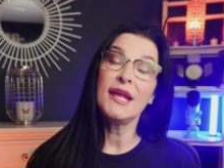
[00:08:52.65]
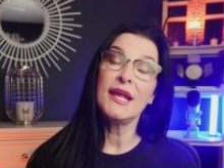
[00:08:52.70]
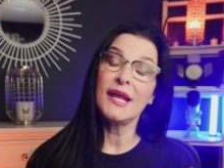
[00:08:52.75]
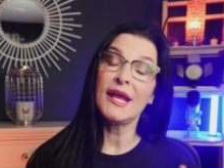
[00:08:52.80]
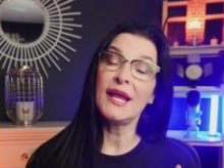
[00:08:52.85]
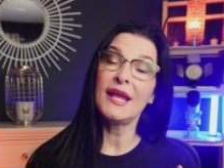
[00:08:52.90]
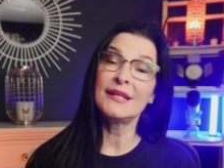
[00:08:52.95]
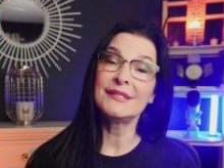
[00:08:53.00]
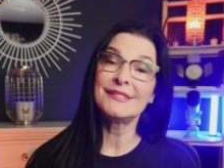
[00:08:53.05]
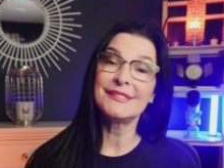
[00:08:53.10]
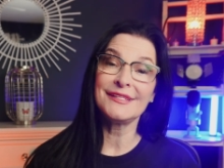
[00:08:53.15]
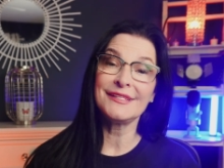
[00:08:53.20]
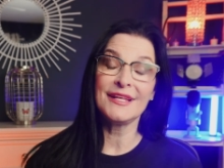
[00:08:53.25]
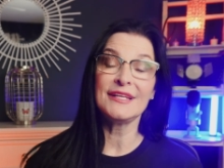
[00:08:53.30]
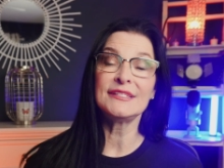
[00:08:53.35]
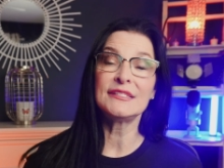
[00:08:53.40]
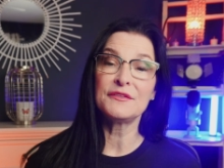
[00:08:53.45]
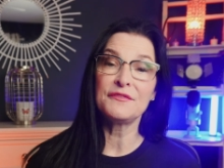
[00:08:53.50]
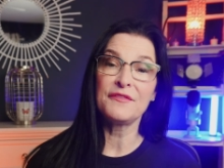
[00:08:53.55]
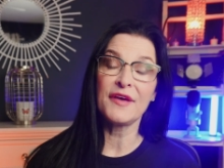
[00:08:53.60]
And
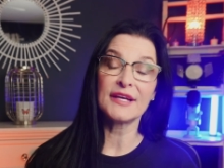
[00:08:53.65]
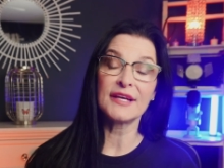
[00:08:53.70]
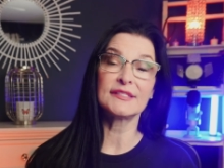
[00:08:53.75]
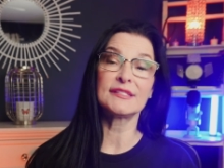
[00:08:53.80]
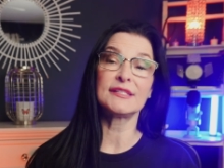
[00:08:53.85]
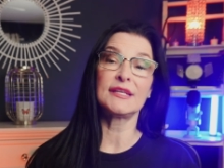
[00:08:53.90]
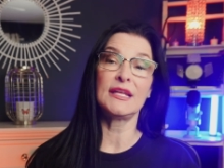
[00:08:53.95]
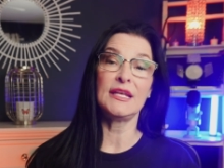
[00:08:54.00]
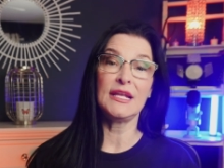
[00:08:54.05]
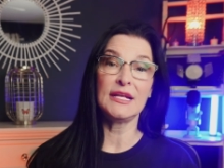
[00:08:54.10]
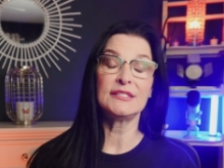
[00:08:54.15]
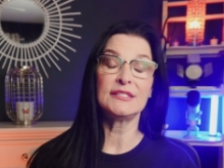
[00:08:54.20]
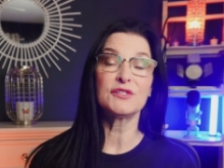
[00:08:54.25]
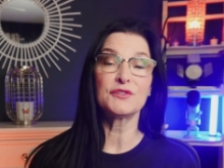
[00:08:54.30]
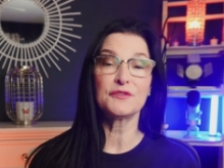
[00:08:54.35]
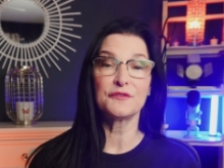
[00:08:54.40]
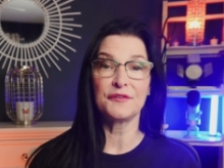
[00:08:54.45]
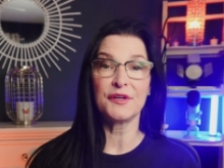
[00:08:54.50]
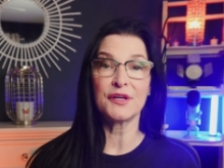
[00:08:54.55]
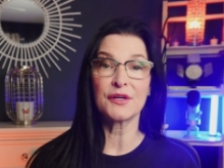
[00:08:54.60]
these effects can
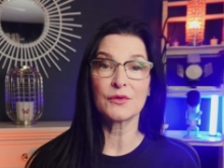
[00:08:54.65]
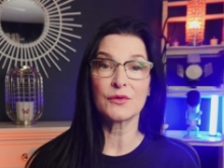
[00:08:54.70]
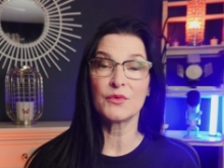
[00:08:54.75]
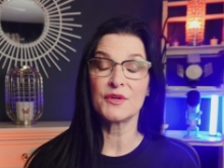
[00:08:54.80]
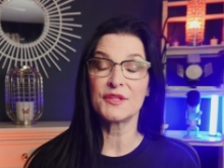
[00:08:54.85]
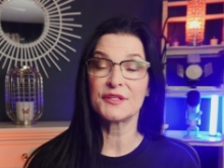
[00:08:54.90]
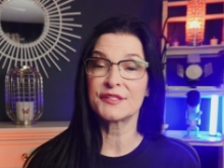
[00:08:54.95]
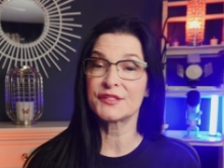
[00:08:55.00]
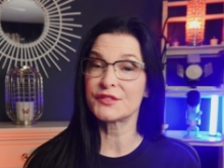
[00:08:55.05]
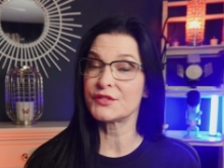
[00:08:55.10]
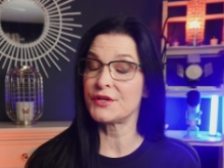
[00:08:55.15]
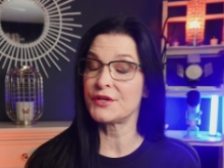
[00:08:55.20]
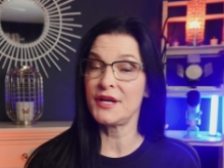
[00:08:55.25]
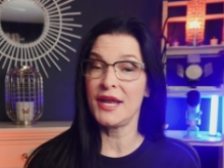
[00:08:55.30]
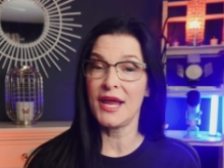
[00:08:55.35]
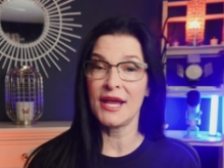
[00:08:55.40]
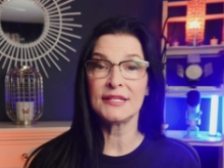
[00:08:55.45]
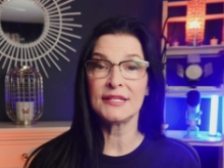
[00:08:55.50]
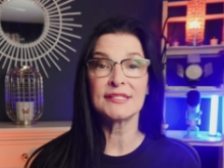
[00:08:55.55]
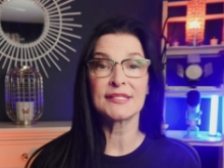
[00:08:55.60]
interfere with certain
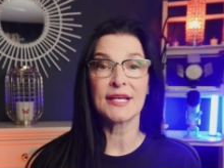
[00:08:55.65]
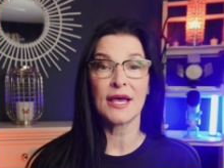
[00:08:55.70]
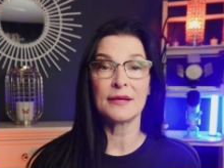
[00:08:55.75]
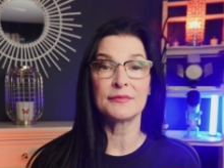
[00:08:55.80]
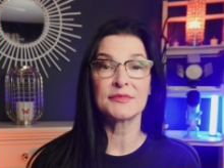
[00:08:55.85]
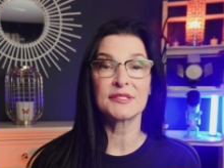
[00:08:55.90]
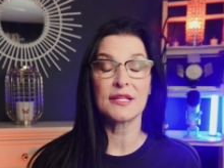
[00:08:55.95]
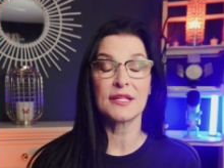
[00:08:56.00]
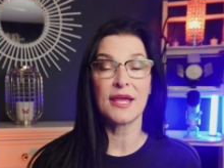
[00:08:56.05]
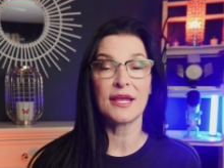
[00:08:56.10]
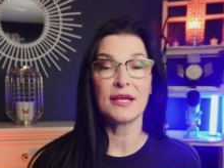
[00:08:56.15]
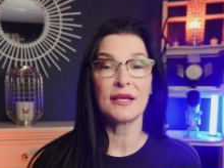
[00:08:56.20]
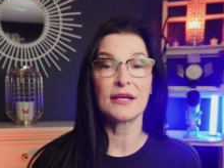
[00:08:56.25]
enzymes like